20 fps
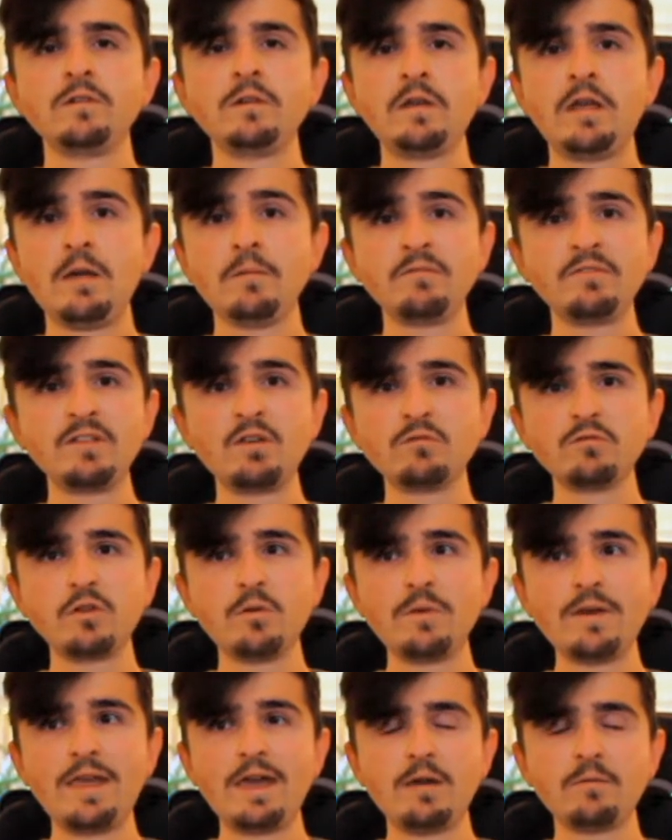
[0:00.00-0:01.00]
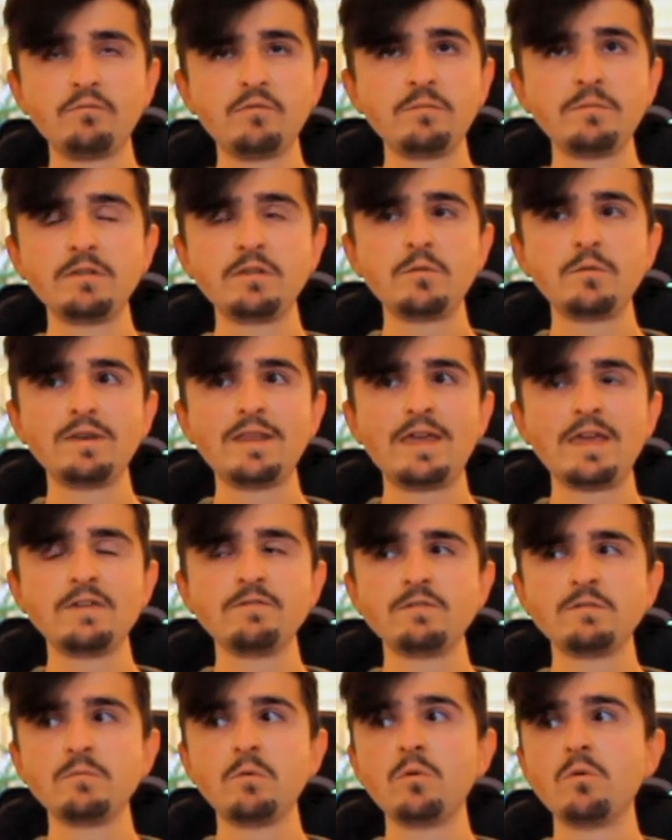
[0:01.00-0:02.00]
I'm still doing that, probably doing that
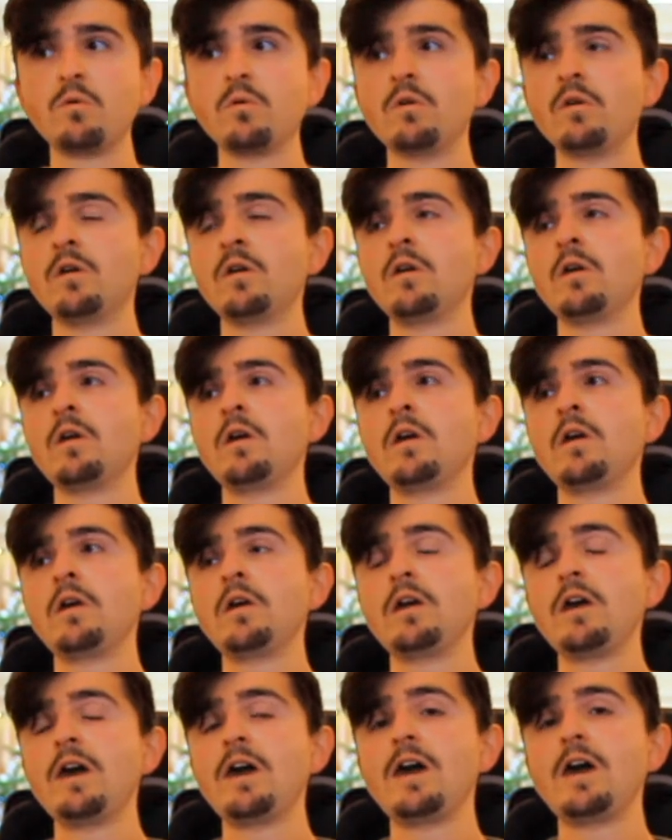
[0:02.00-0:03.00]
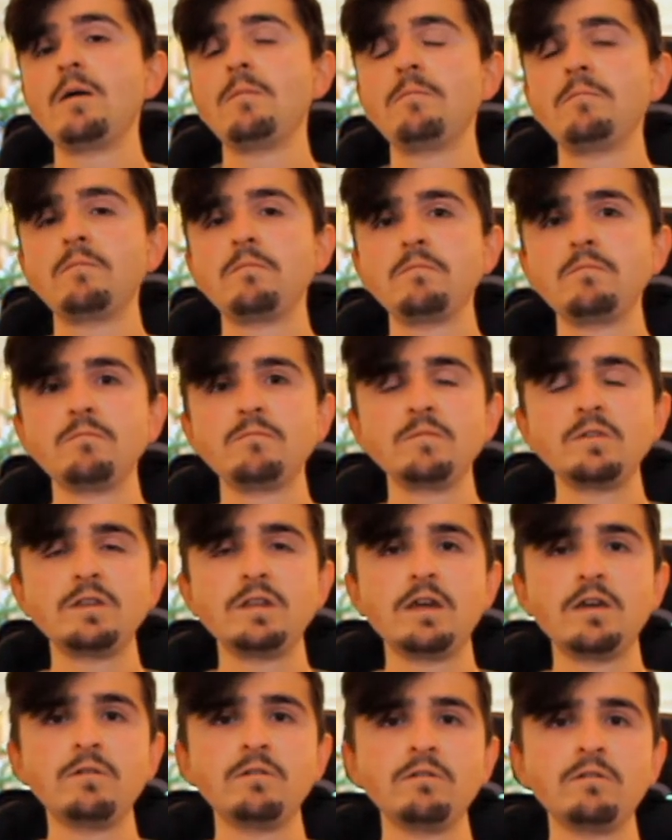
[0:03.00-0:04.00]
even more. You
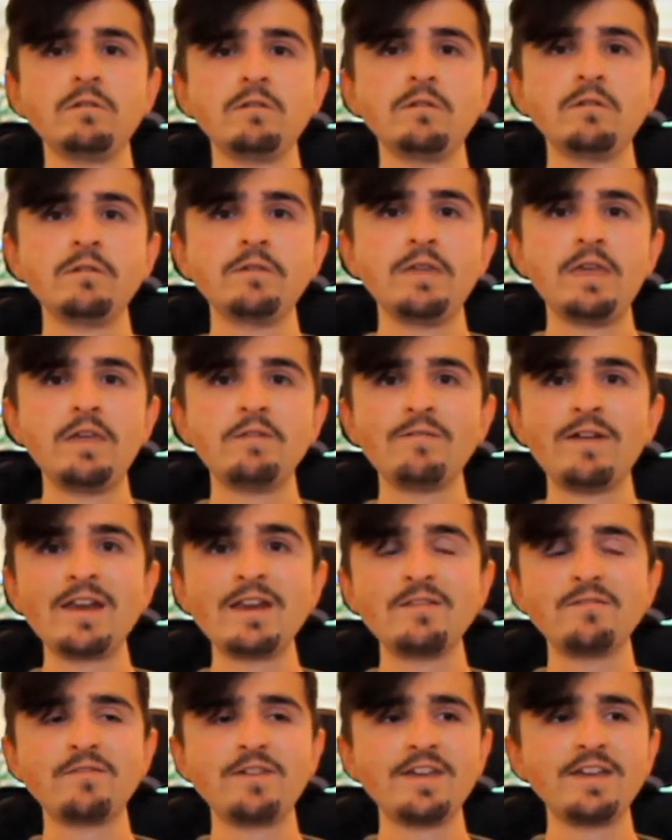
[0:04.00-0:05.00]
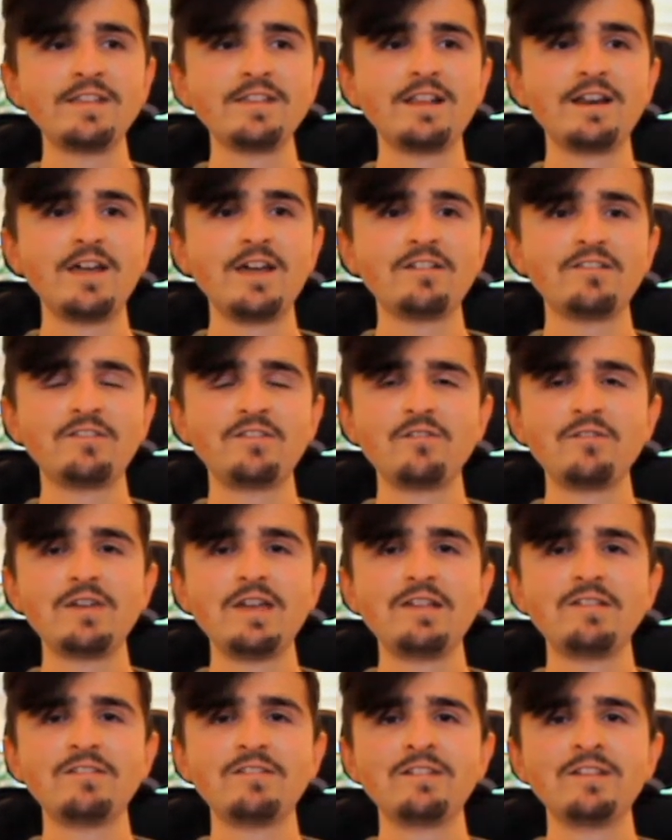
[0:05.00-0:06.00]
know, if anything, the last 2
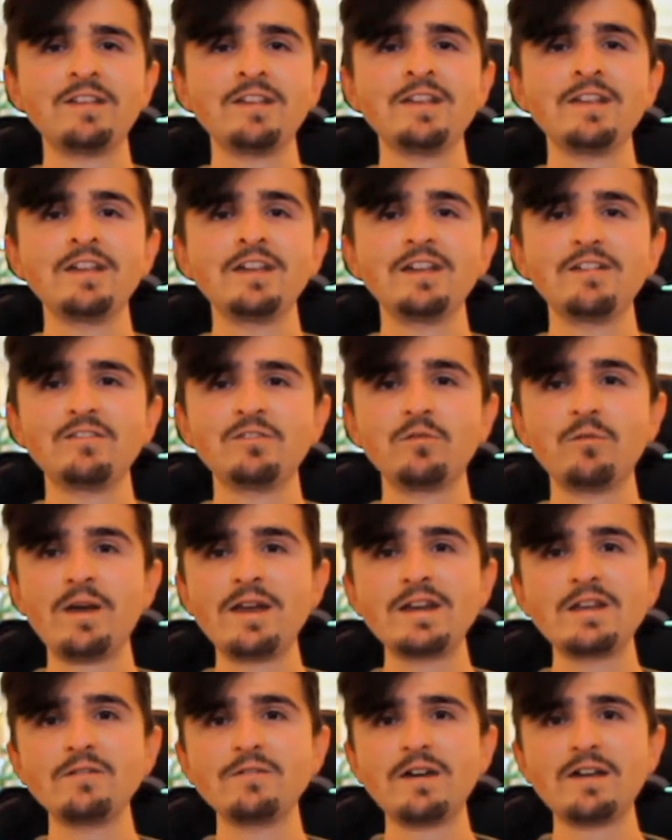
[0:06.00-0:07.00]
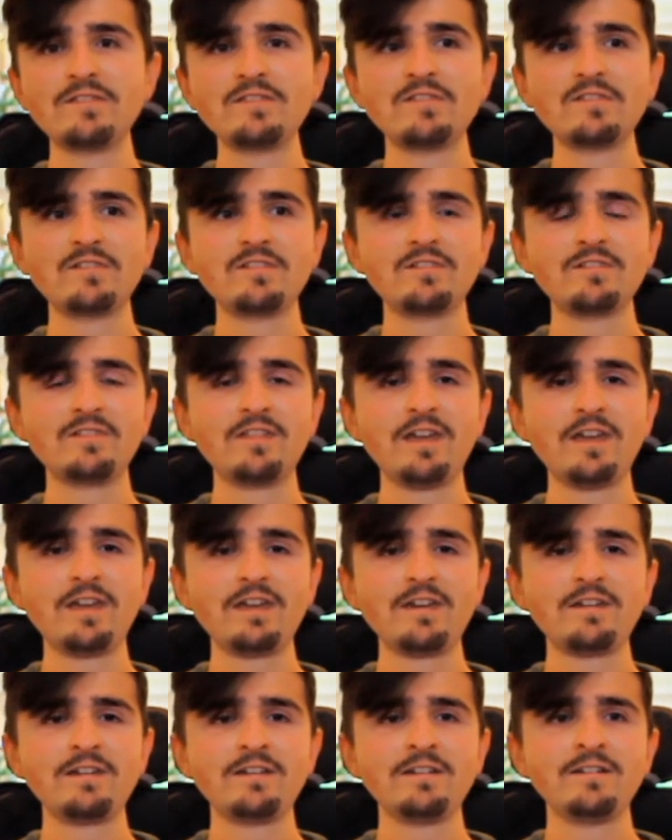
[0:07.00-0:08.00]
years has taught any of us is,
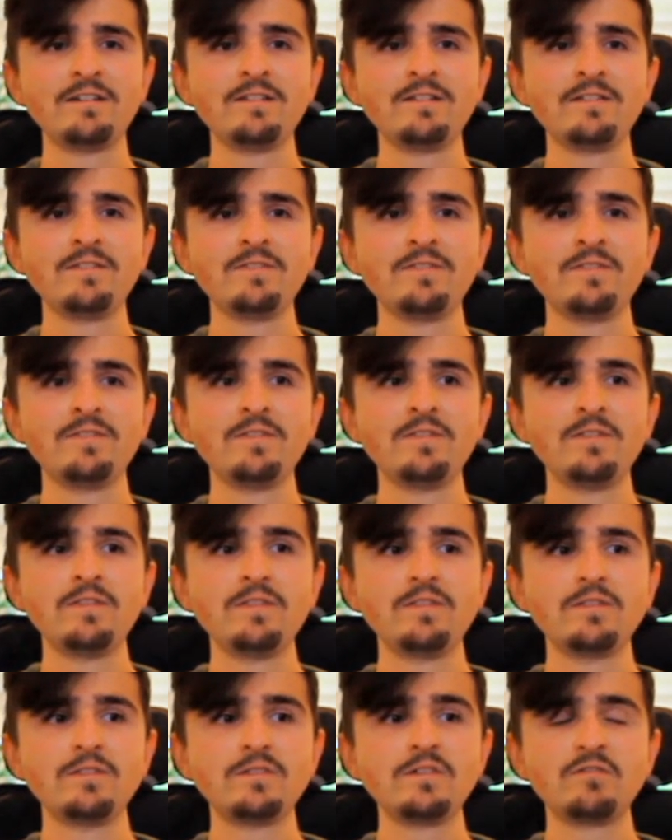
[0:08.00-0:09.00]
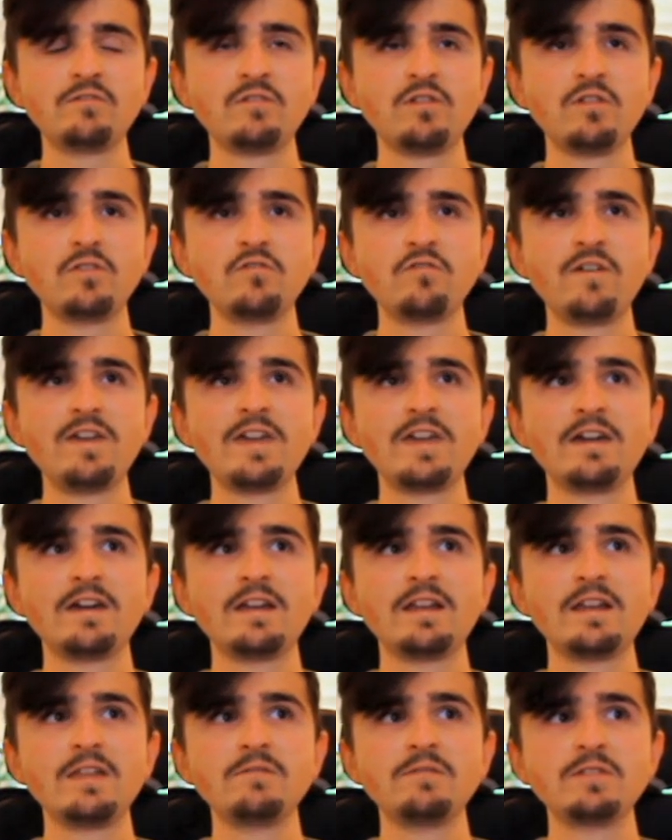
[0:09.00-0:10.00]
like, just drink
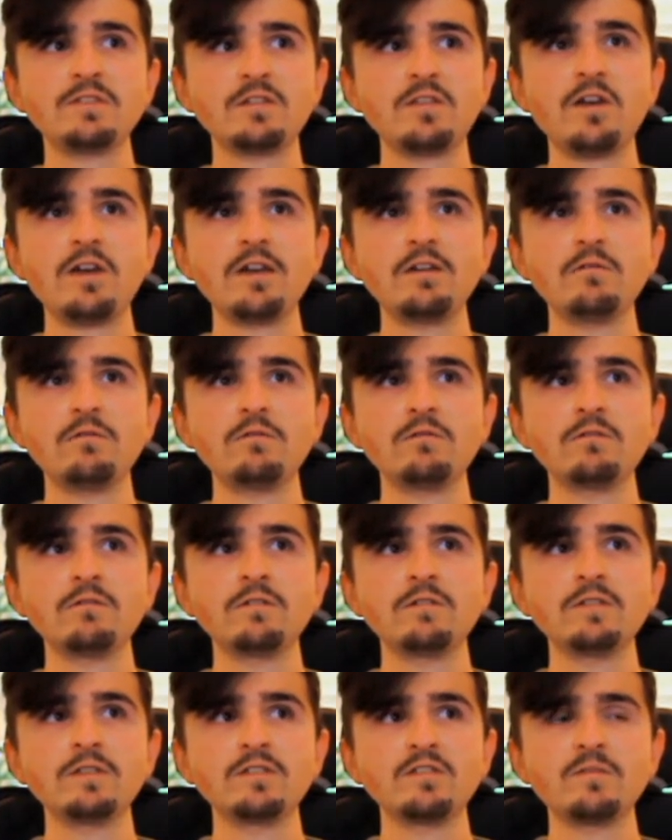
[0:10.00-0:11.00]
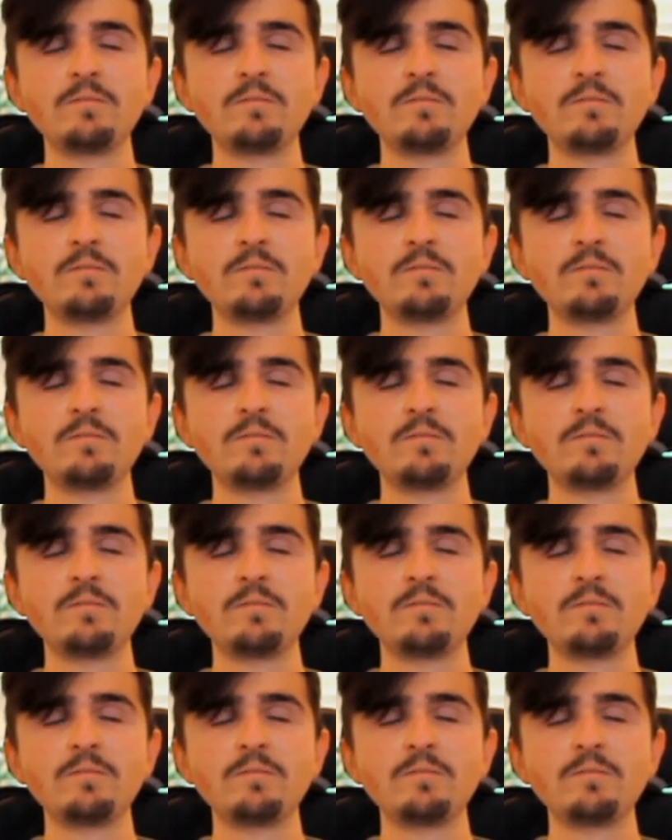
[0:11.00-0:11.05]
and live in denial. It's the